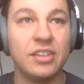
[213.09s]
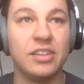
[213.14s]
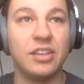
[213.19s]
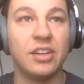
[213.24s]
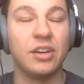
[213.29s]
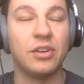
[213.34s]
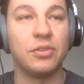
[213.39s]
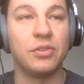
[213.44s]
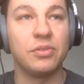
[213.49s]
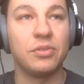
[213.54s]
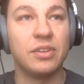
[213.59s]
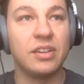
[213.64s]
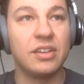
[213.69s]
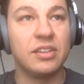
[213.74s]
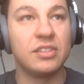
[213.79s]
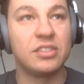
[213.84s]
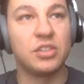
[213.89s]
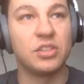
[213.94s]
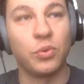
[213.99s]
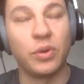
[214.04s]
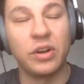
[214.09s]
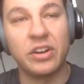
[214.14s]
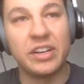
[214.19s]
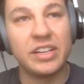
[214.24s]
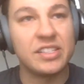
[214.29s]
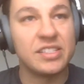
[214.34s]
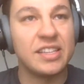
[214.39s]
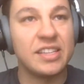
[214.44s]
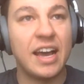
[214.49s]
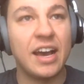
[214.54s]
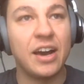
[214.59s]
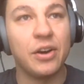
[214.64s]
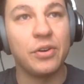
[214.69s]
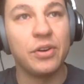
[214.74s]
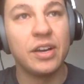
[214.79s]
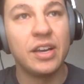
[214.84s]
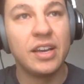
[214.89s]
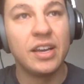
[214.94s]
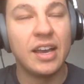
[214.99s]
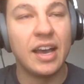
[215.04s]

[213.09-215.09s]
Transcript: to where it is now,